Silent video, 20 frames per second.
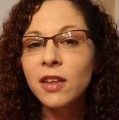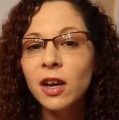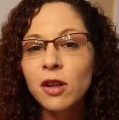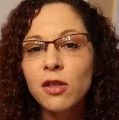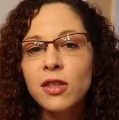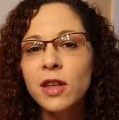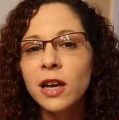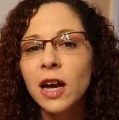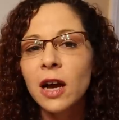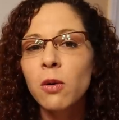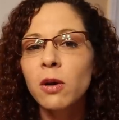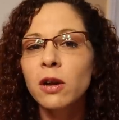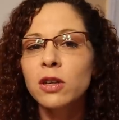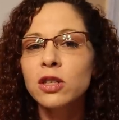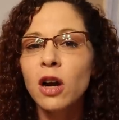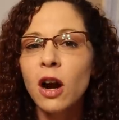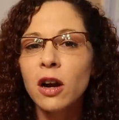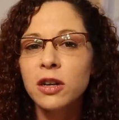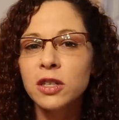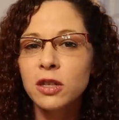The other thing I want to
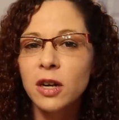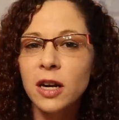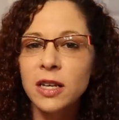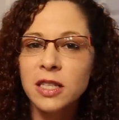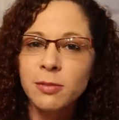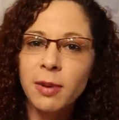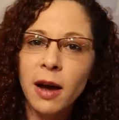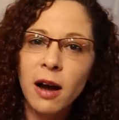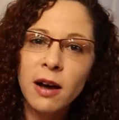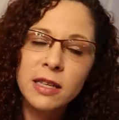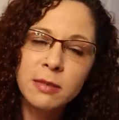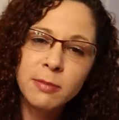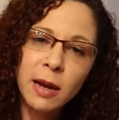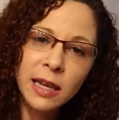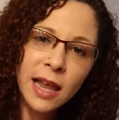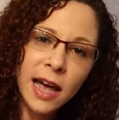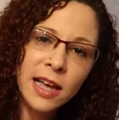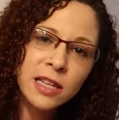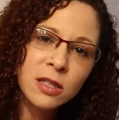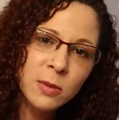talk to you guys about is
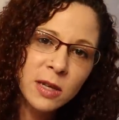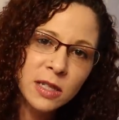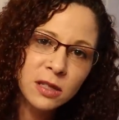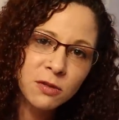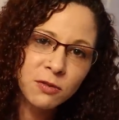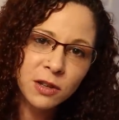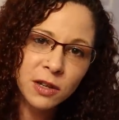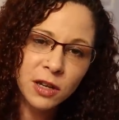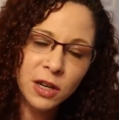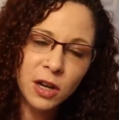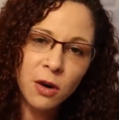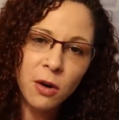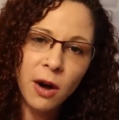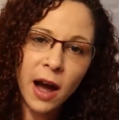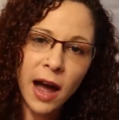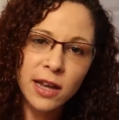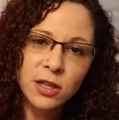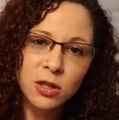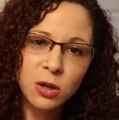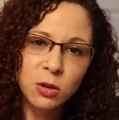my last week's video,
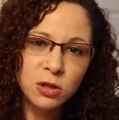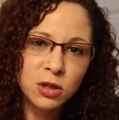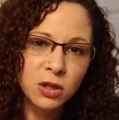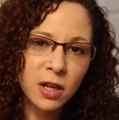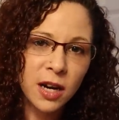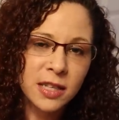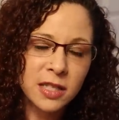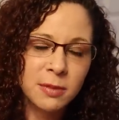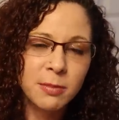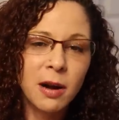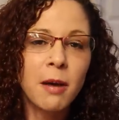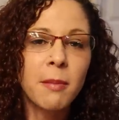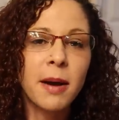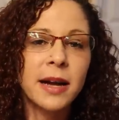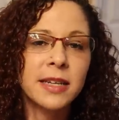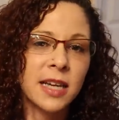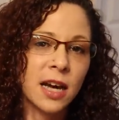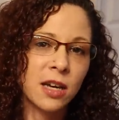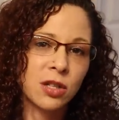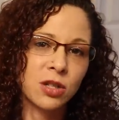I told you guys about
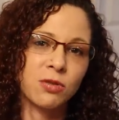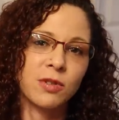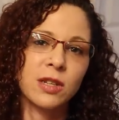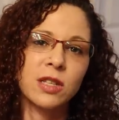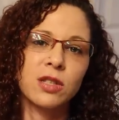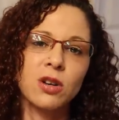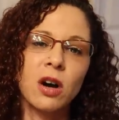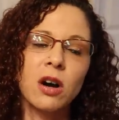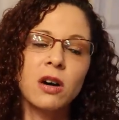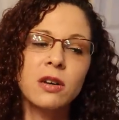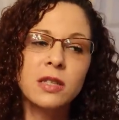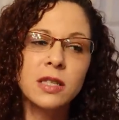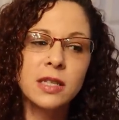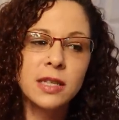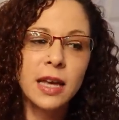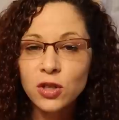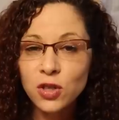my test results.